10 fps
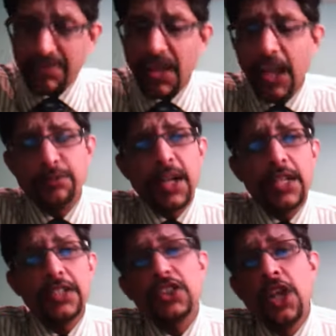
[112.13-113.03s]
As
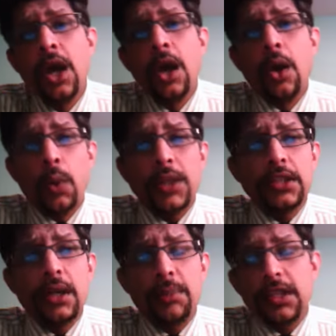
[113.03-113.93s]
Bangladesh
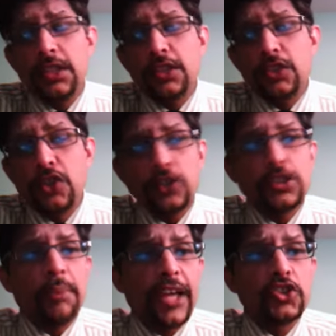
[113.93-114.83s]
lost the
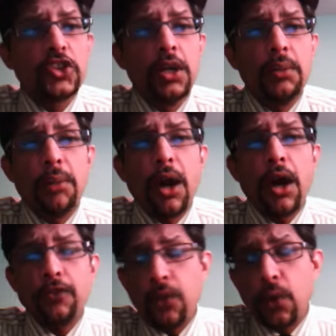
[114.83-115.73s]
match
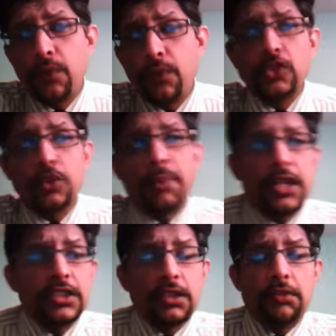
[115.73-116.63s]
by 4 wickets. So
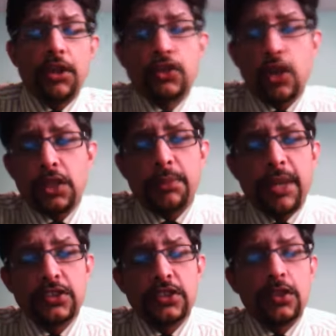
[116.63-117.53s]
Bangladesh have lost all the
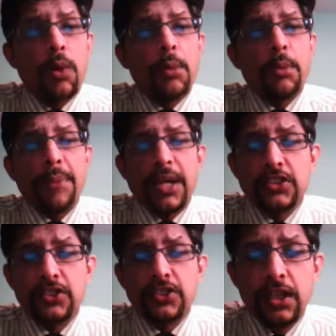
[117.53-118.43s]
matches in the warm-up
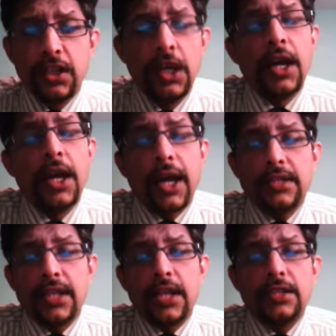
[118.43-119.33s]
matches here. And
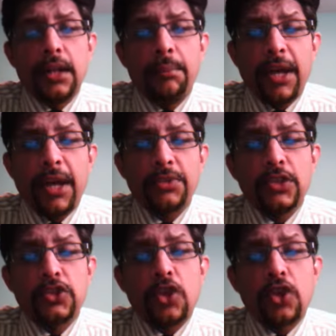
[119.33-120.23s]
then the match
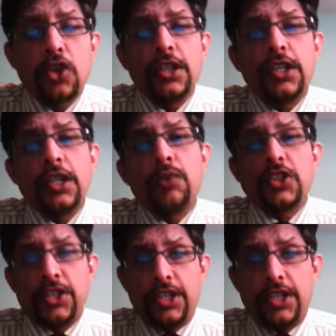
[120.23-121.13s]
between Scotland and
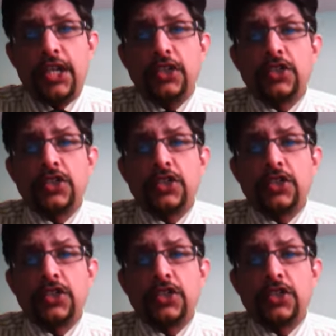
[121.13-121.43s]
West Indies